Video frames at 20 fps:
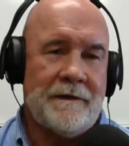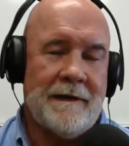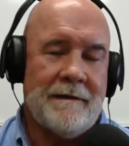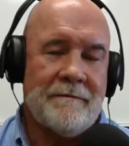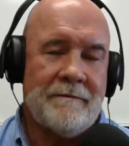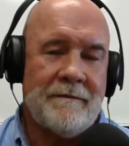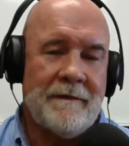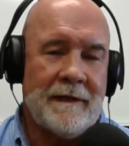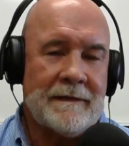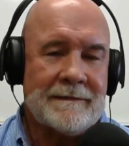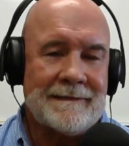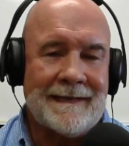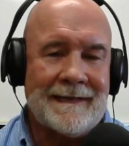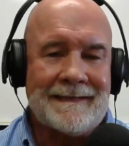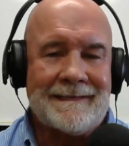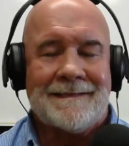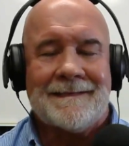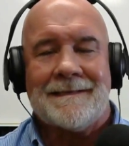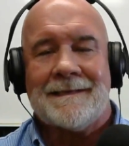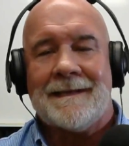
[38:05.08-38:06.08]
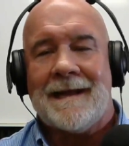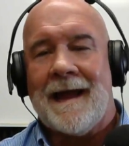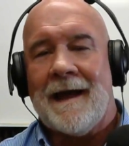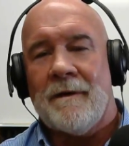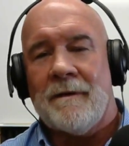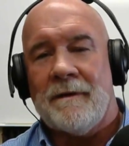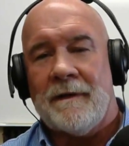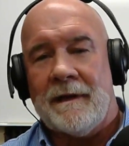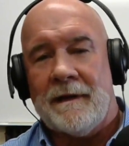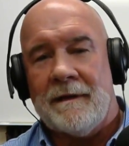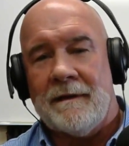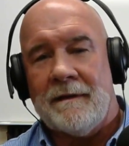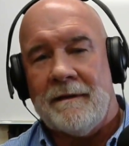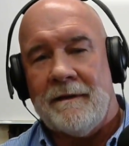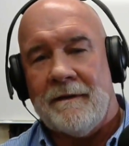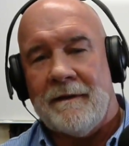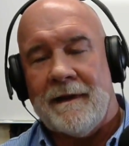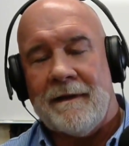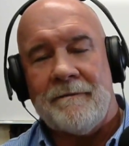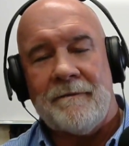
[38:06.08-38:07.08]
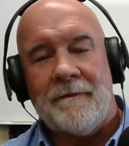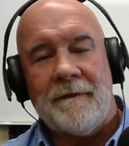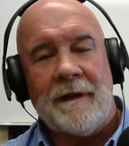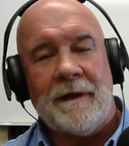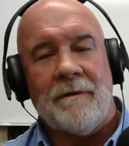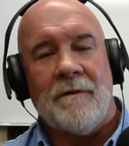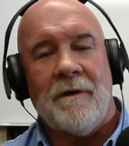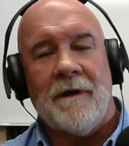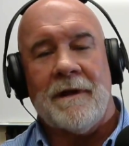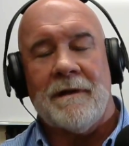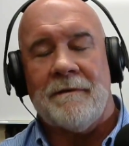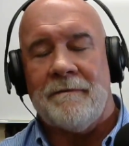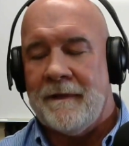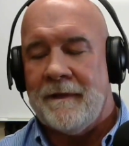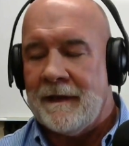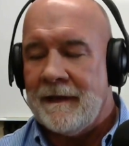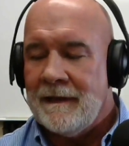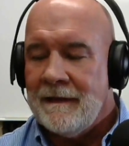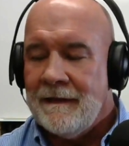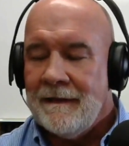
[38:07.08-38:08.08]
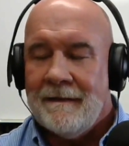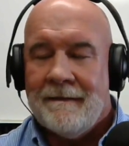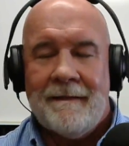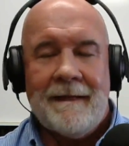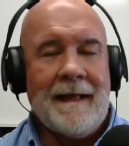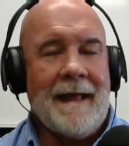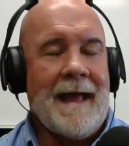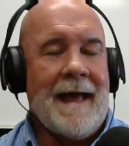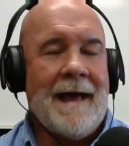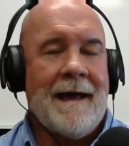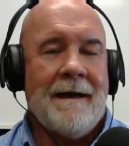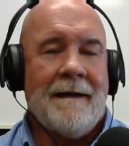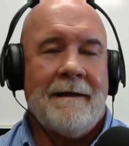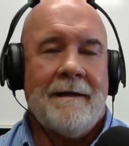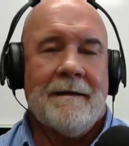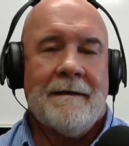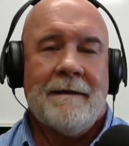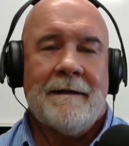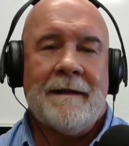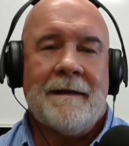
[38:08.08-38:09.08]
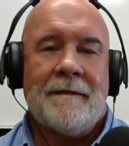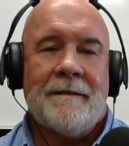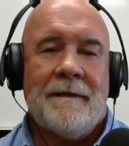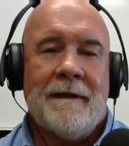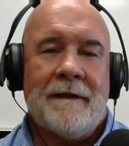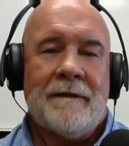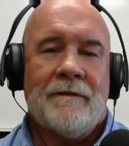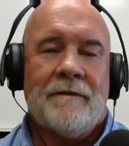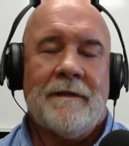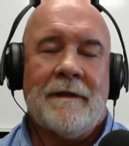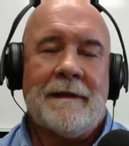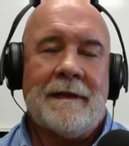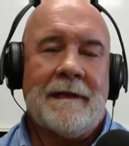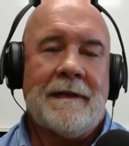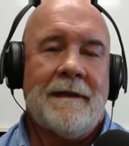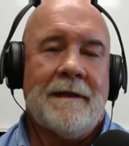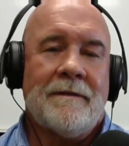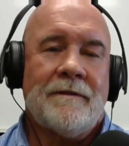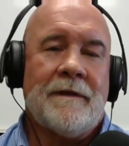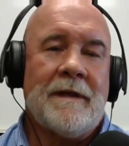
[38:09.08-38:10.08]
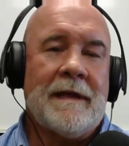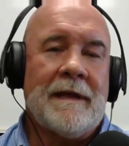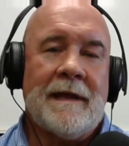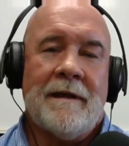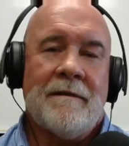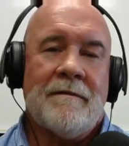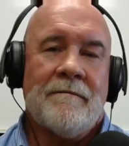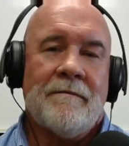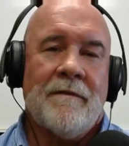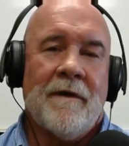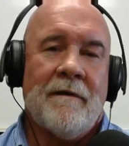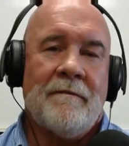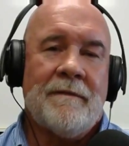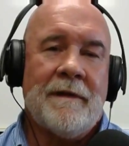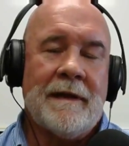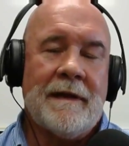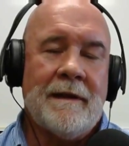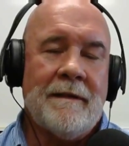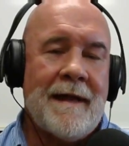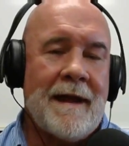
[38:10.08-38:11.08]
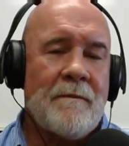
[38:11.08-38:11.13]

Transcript: You have things like scouting. You have you know all of the the ag uh, things that the kids can get involved in, and